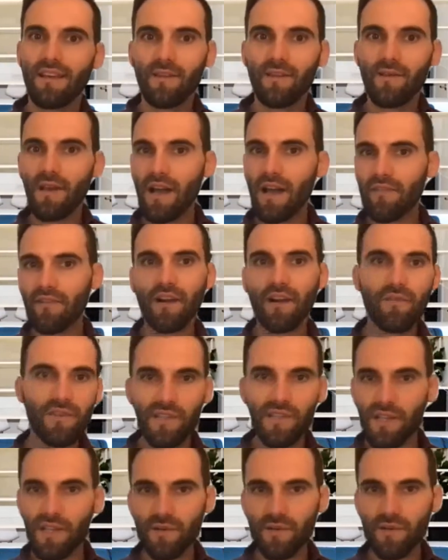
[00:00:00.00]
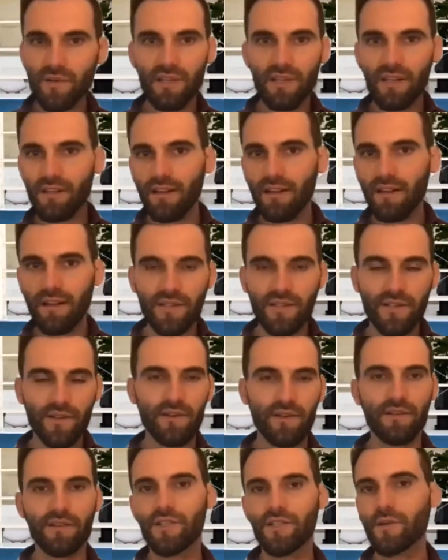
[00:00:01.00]
you have a conversation with the clients
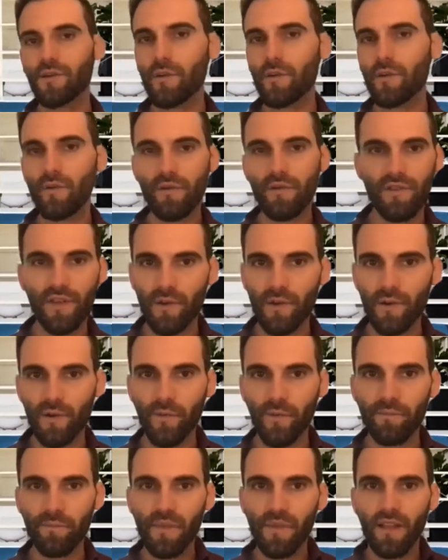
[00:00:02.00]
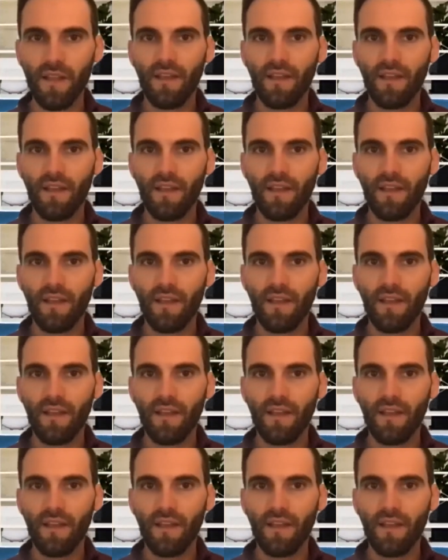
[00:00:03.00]
or you're doing a review.